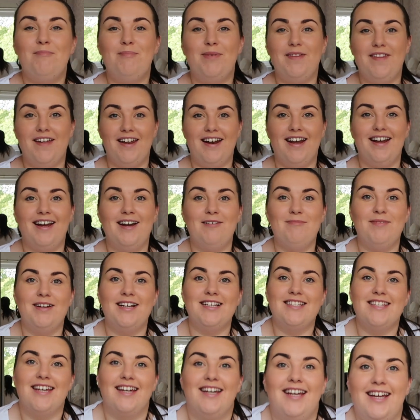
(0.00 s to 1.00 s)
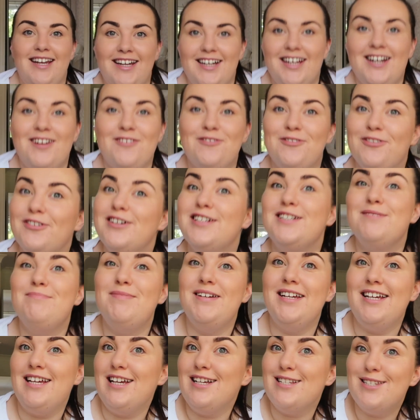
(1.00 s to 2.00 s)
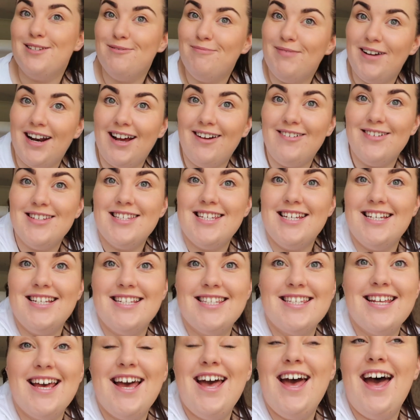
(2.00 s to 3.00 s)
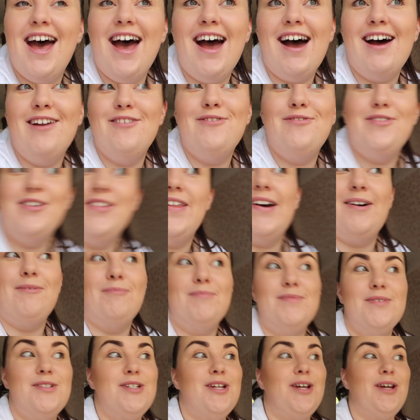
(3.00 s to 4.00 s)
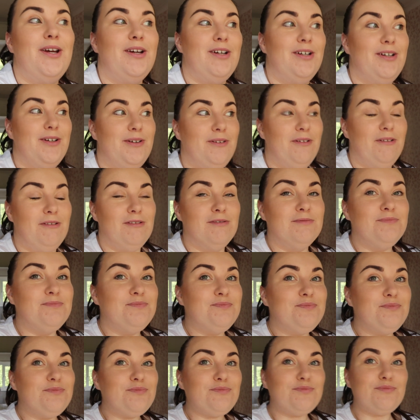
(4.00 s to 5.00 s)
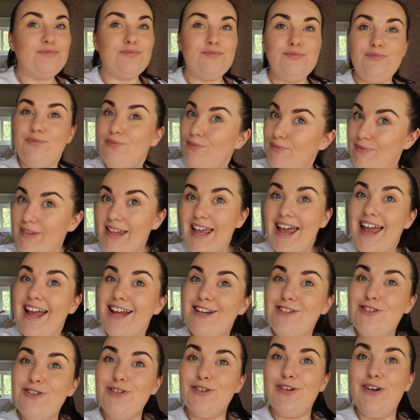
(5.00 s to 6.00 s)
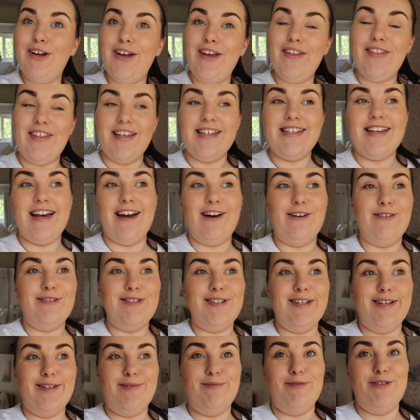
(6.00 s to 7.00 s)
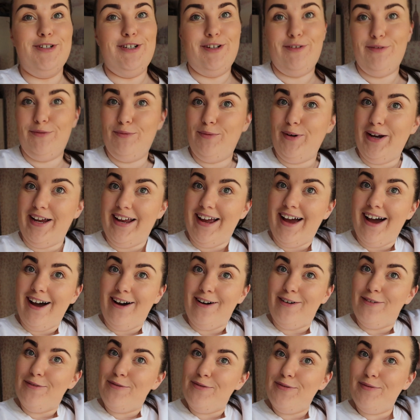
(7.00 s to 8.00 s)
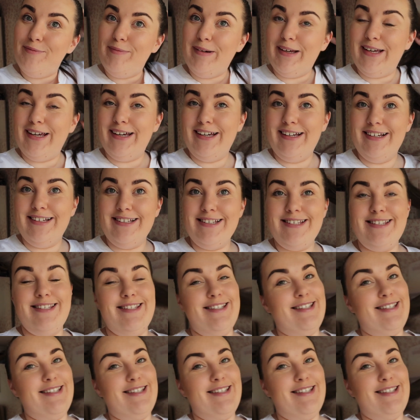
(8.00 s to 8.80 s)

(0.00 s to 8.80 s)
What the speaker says: but then I am excited for it to be someone else's and for them to enjoy this house as much as we have, because